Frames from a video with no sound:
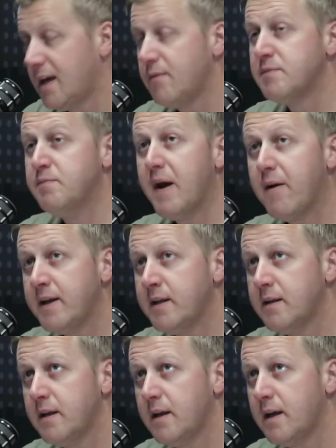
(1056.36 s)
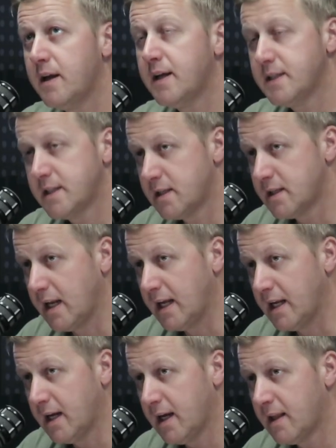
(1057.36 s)
He was buried in St.
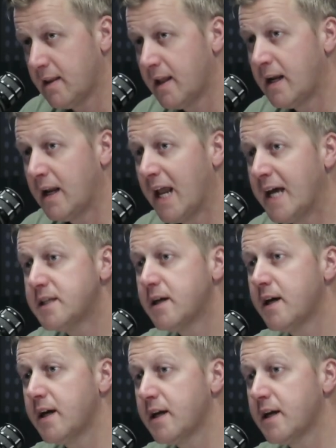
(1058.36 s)
Helena and then later